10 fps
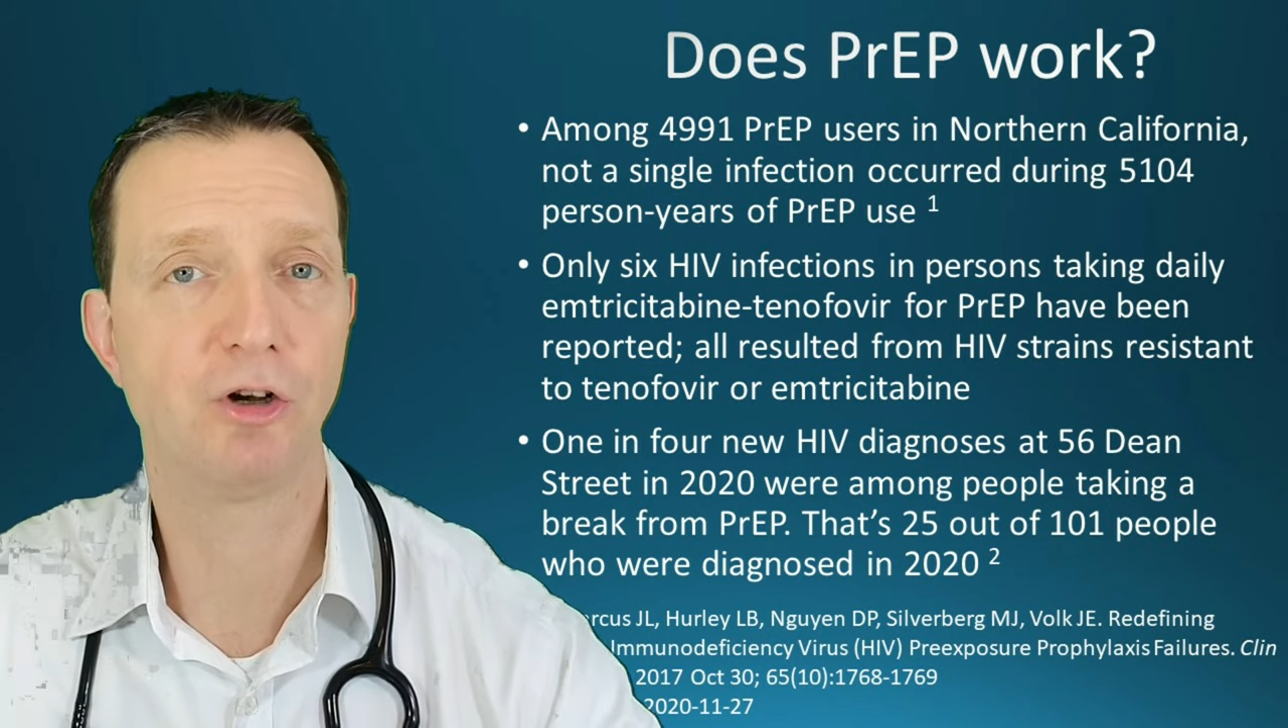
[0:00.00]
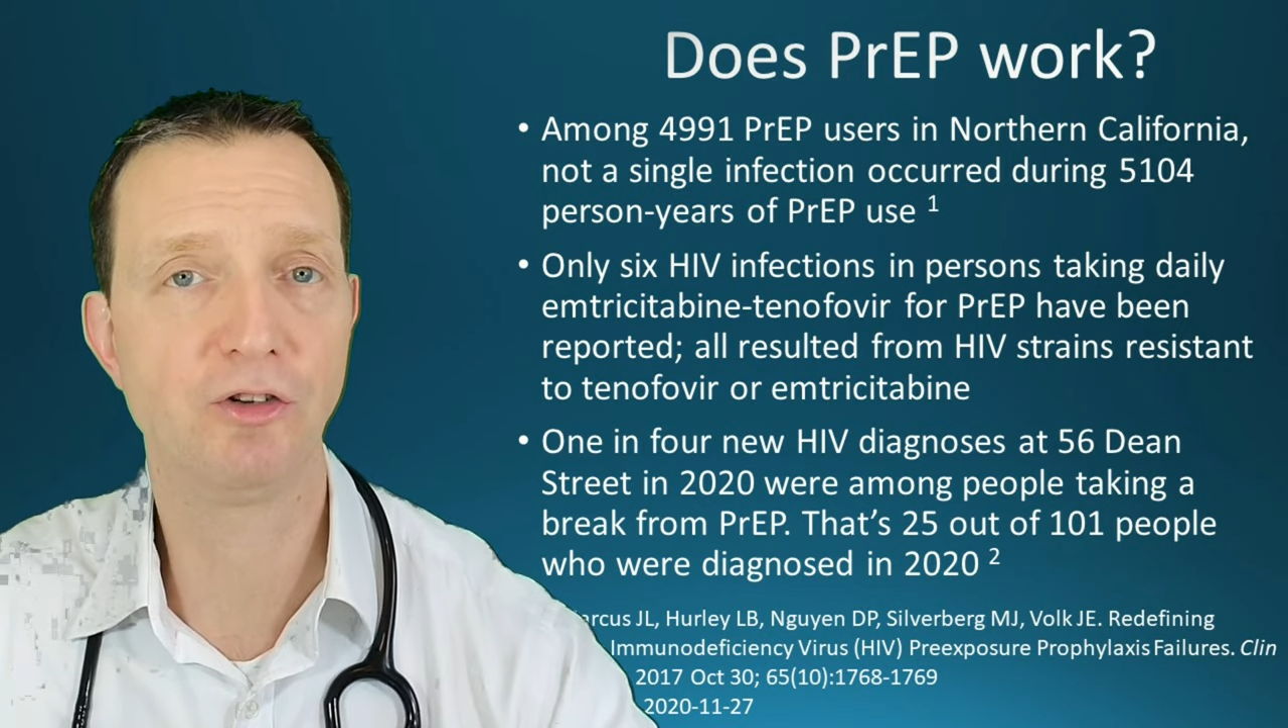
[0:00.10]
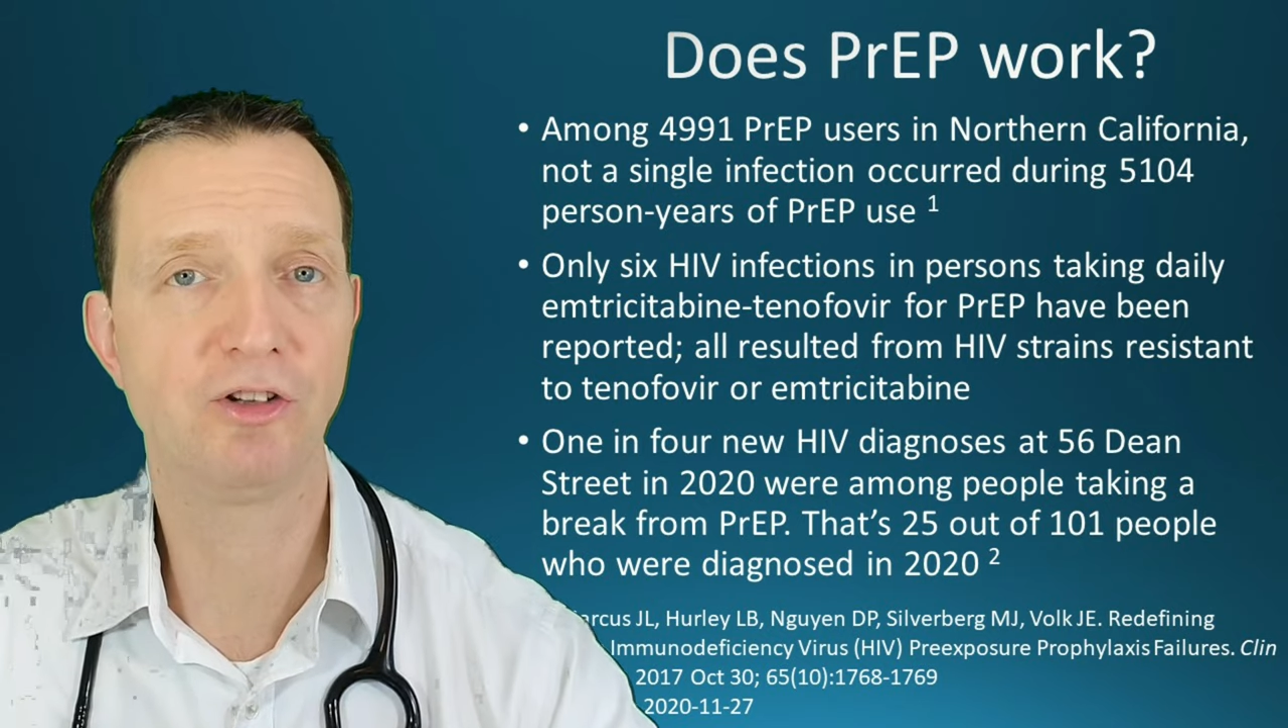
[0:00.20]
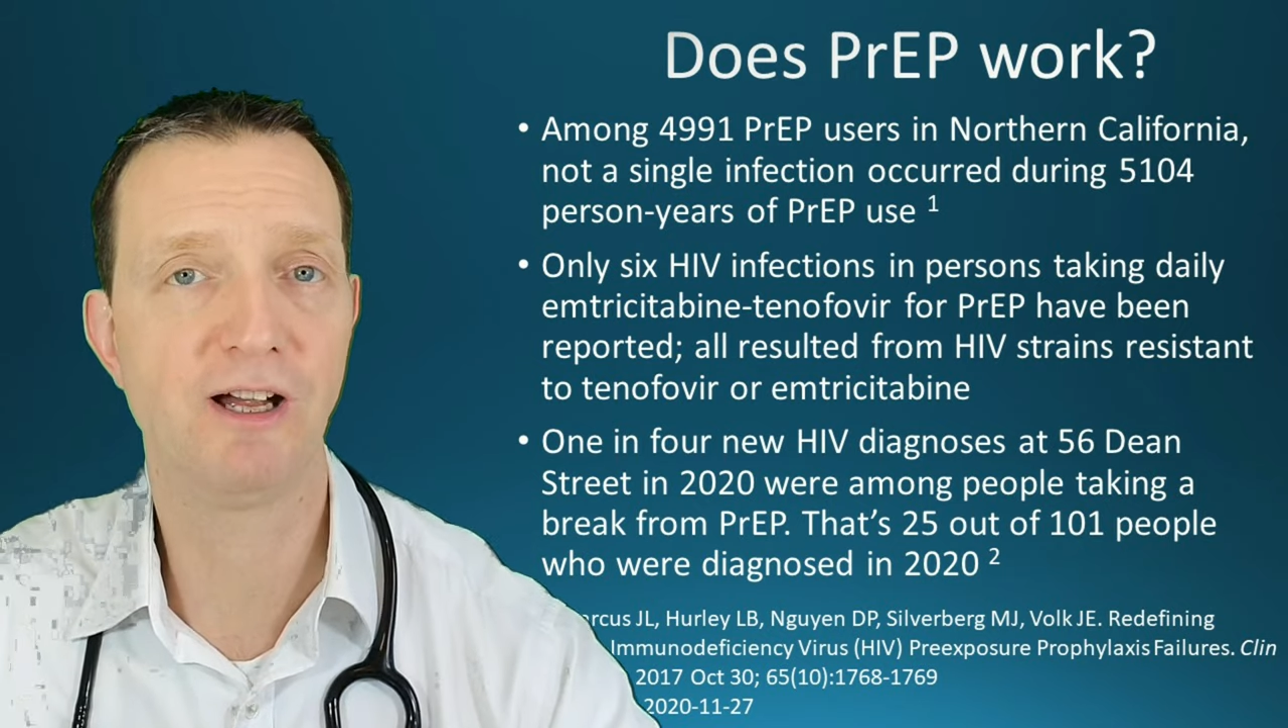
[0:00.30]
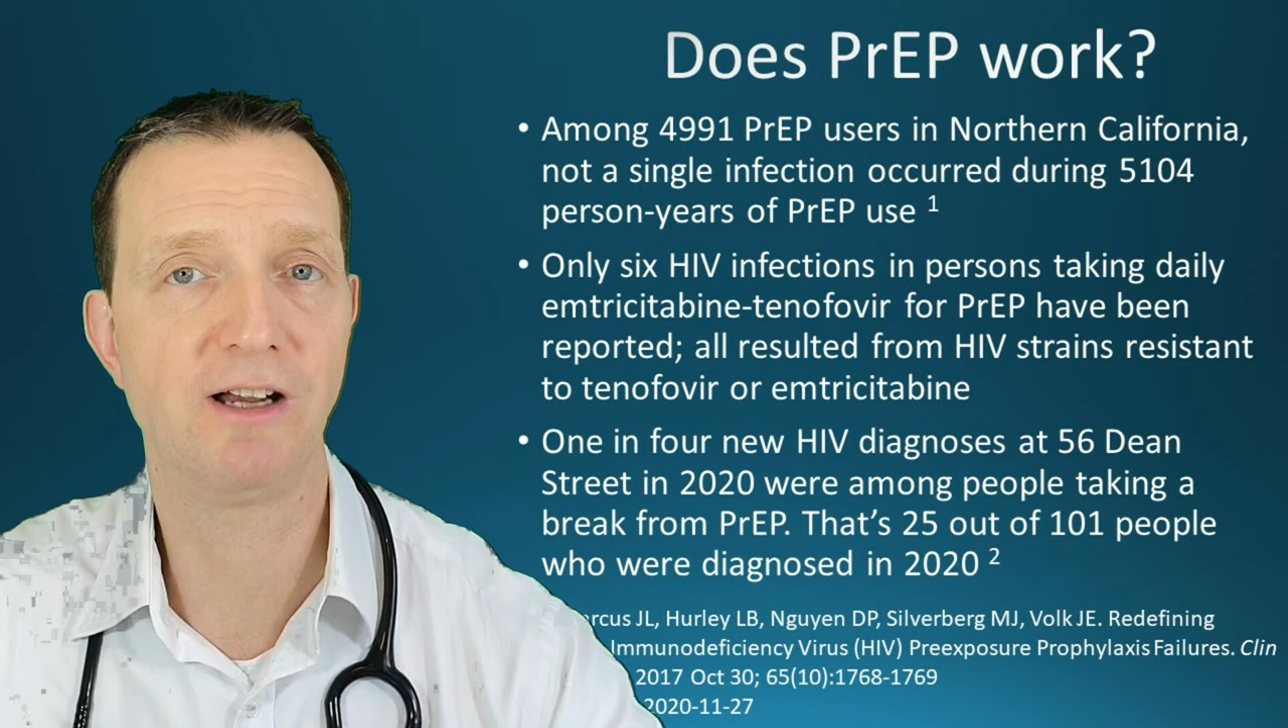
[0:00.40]

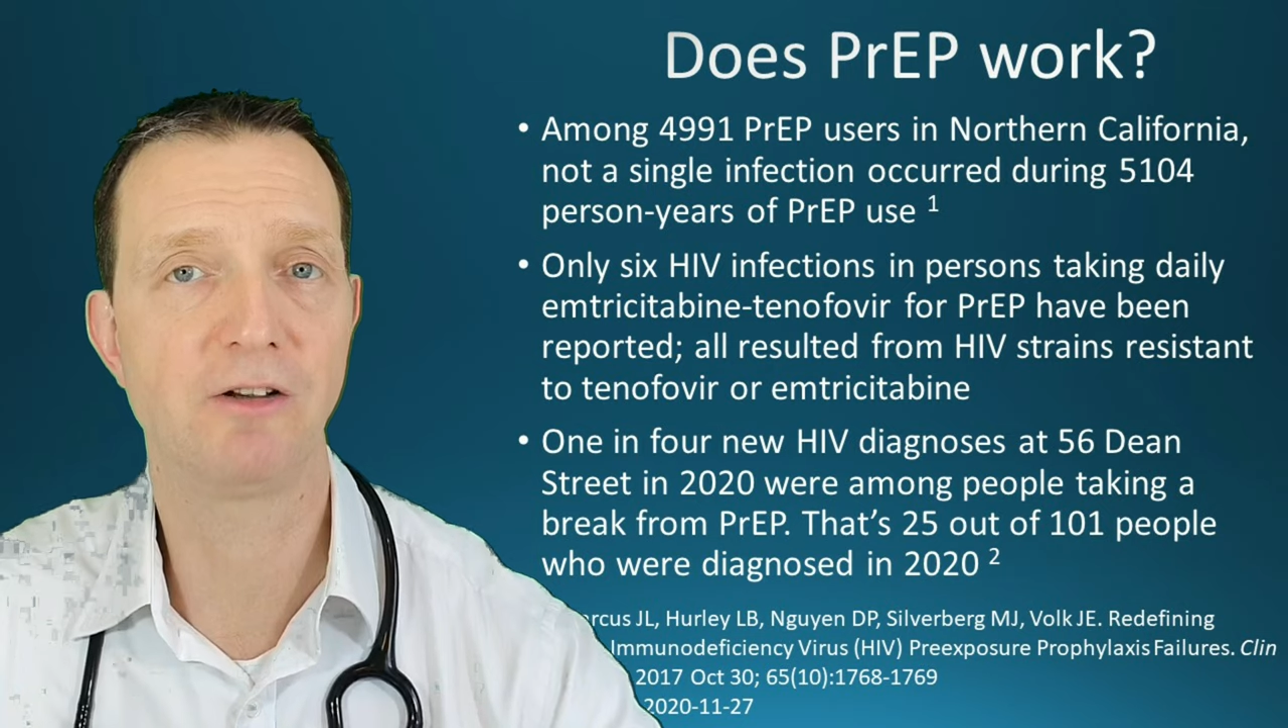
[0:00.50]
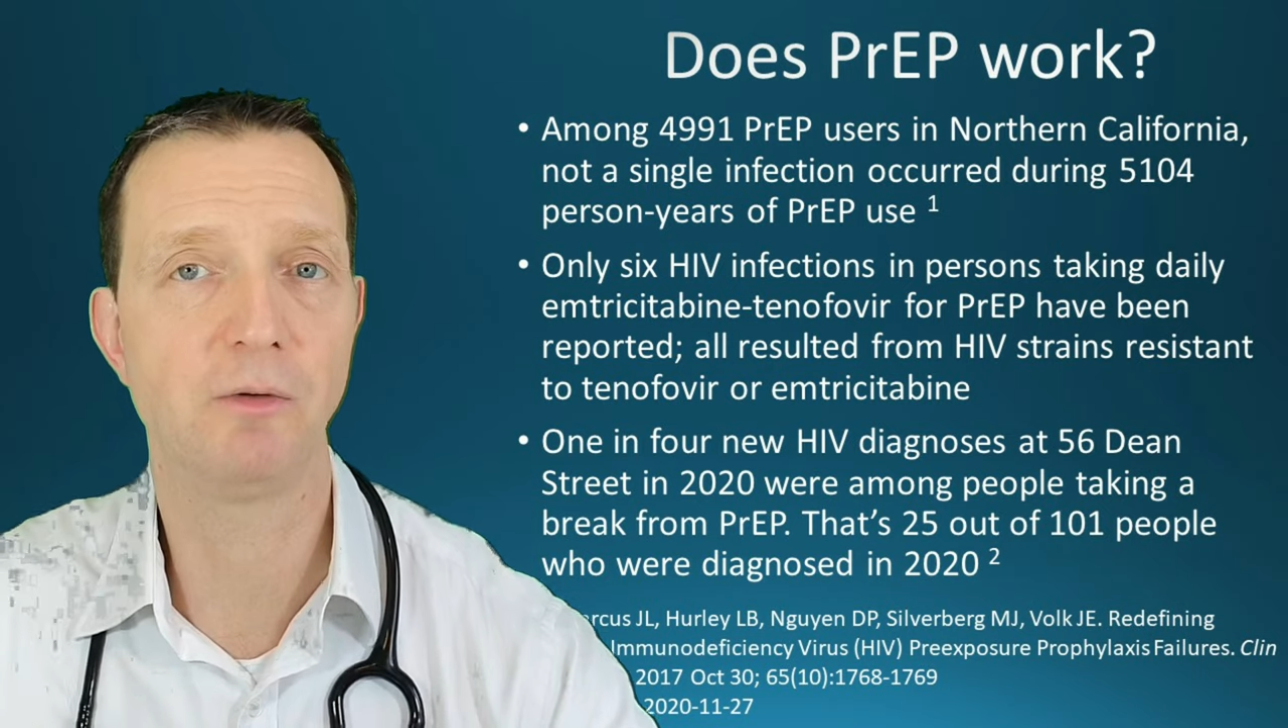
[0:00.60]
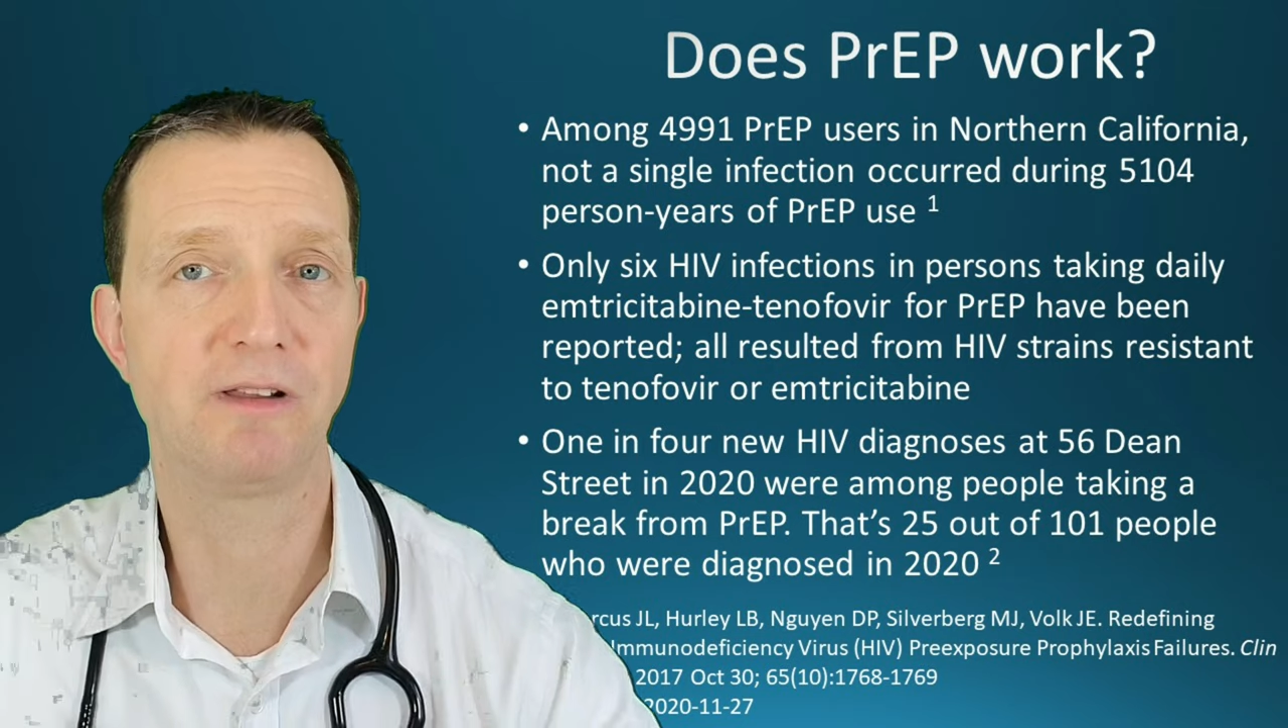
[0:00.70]
contact